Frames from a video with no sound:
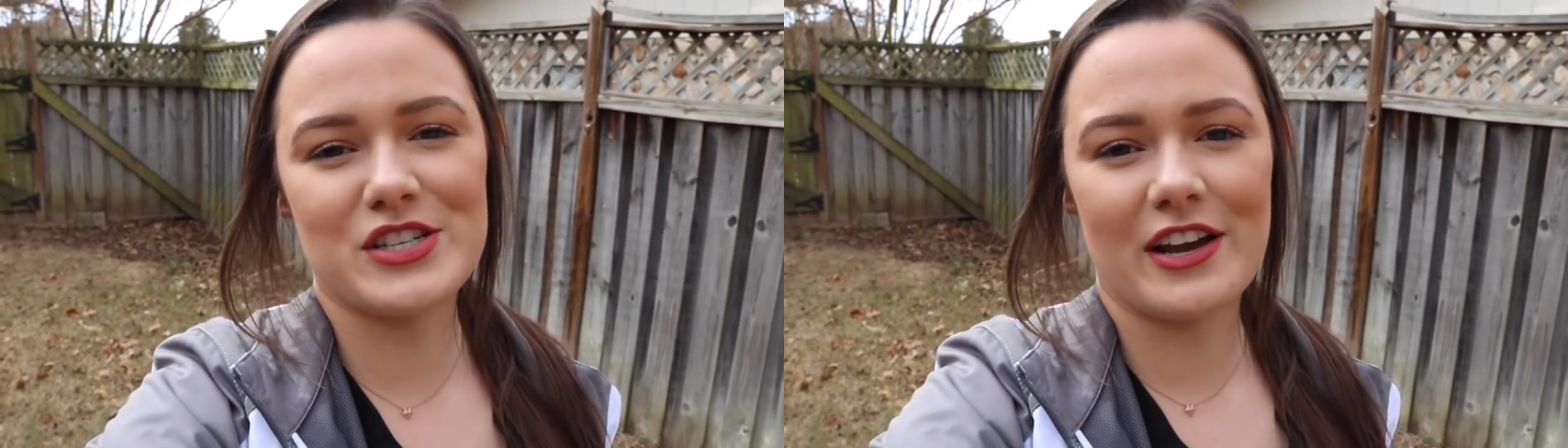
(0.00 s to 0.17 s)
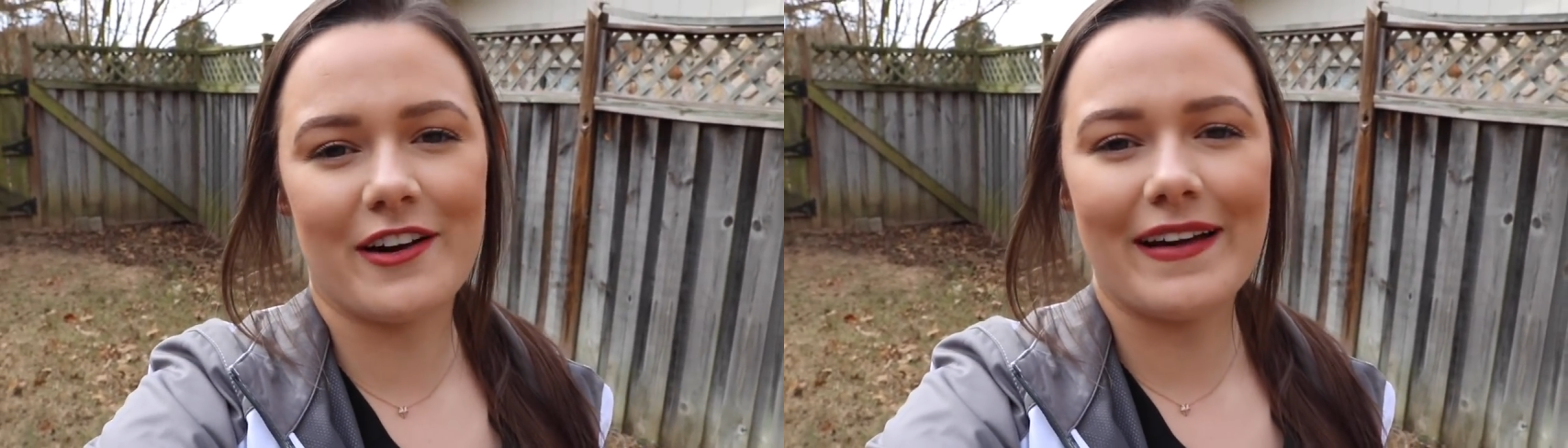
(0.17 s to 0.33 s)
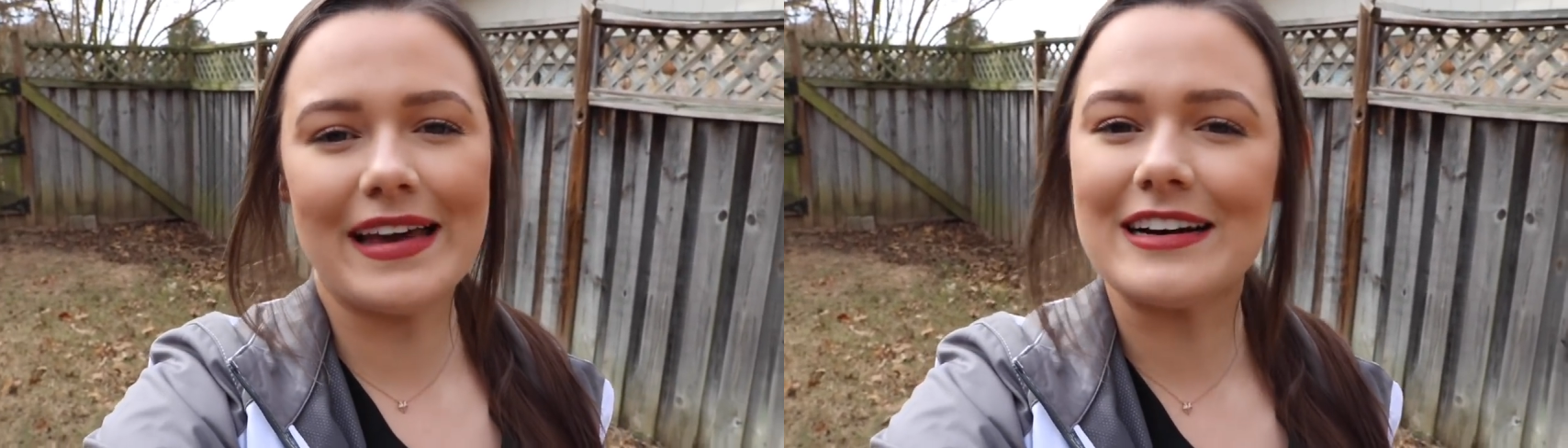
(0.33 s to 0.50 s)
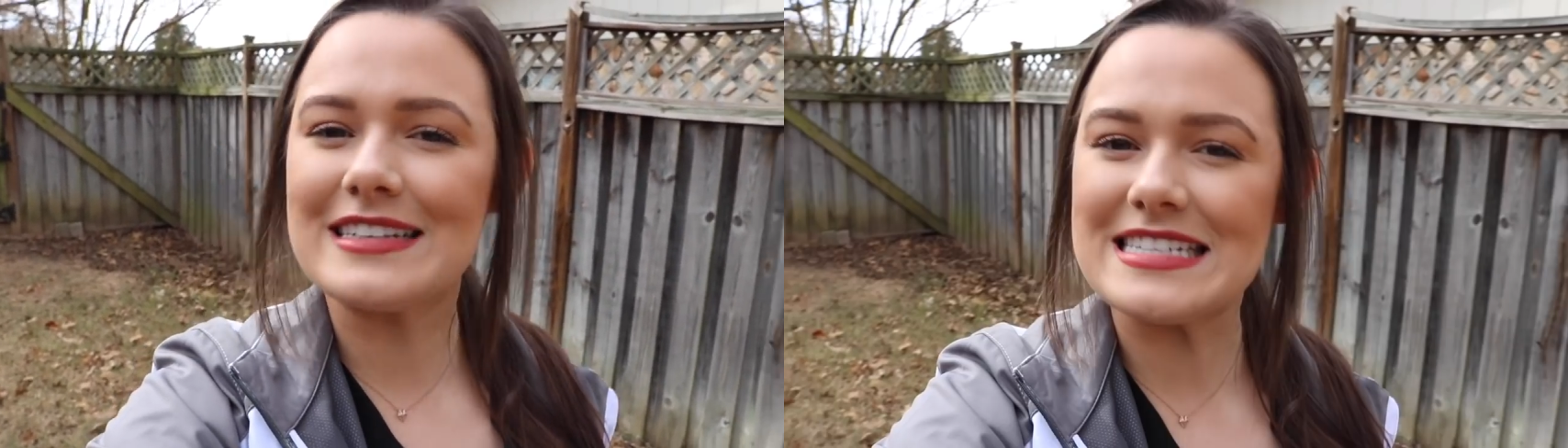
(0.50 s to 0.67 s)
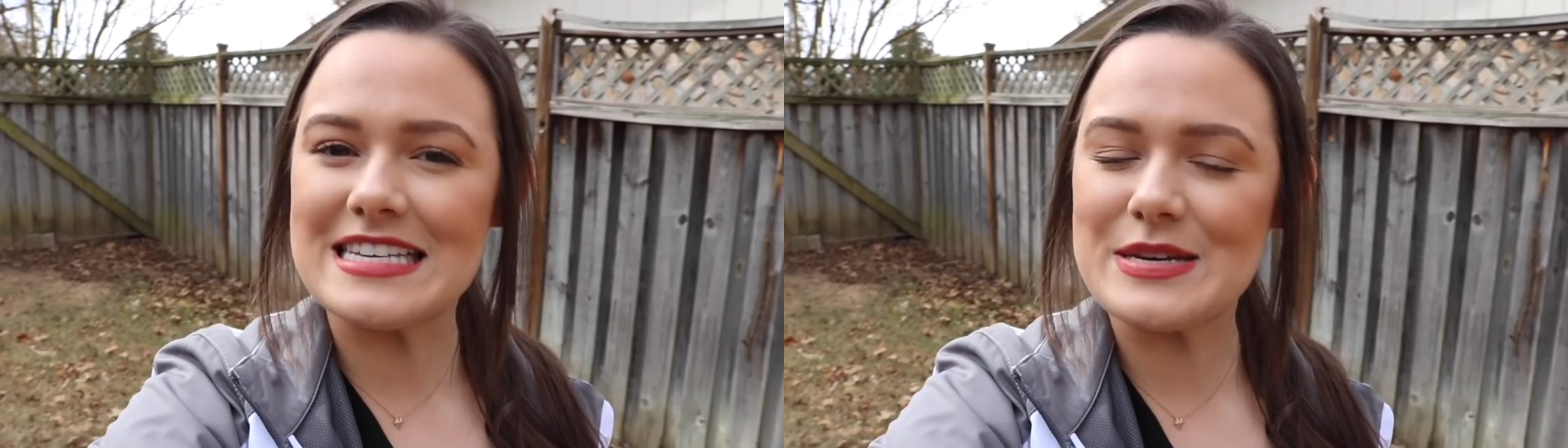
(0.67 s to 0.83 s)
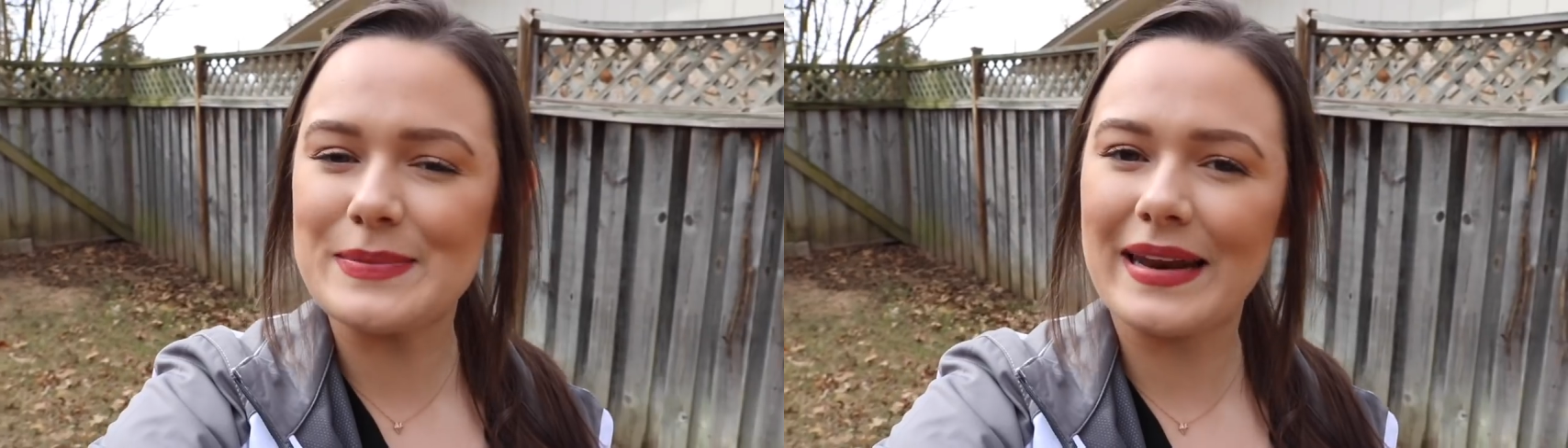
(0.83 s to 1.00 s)
channel and I'll
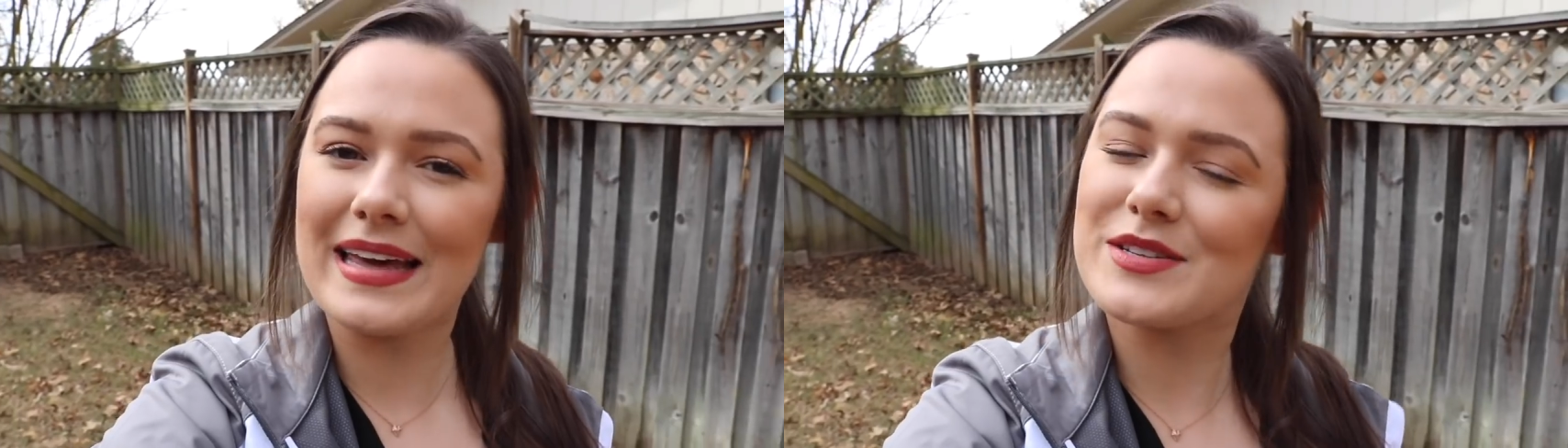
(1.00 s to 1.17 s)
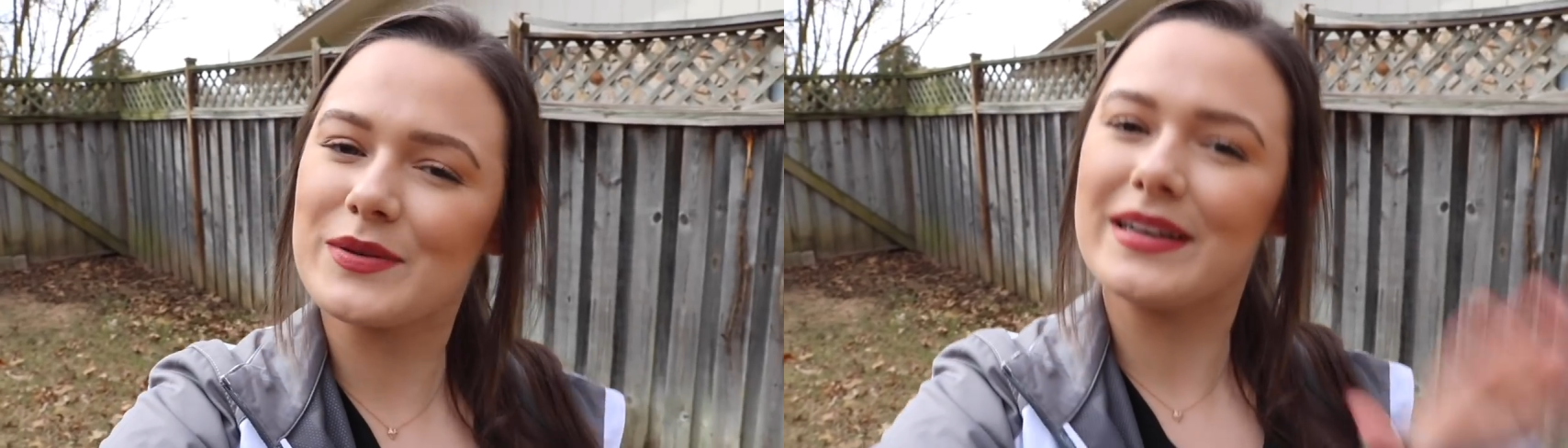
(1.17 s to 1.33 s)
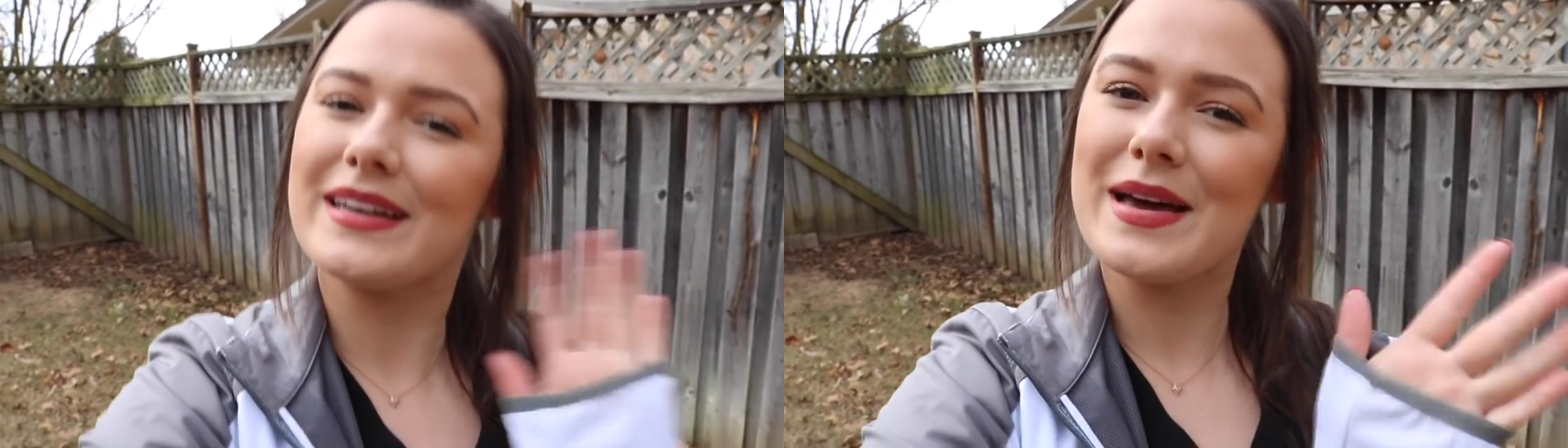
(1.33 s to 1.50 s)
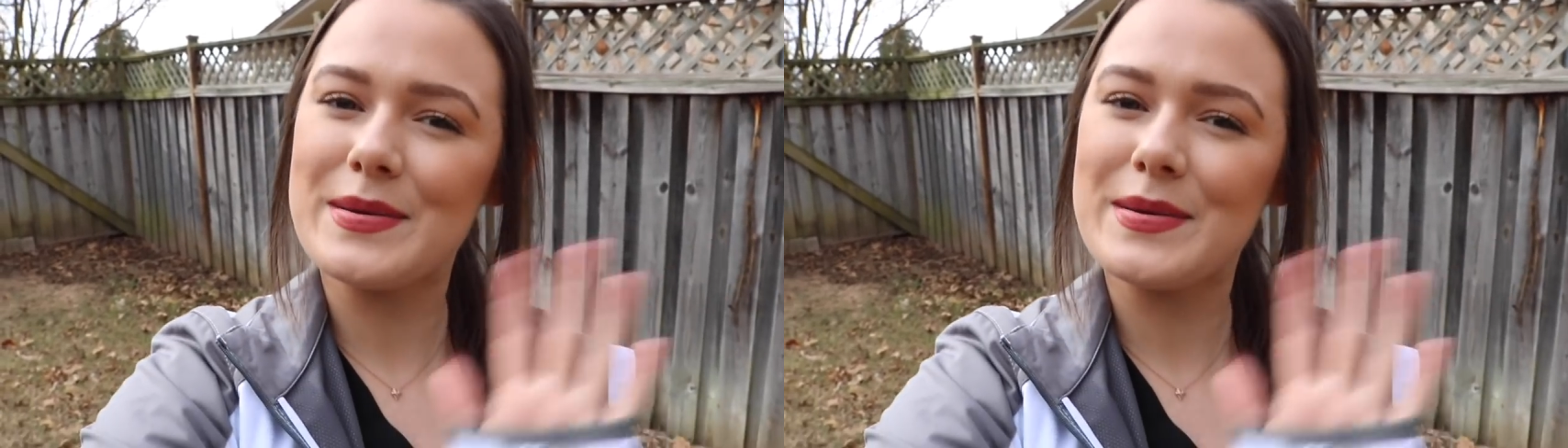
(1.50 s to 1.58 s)
see you in my next one.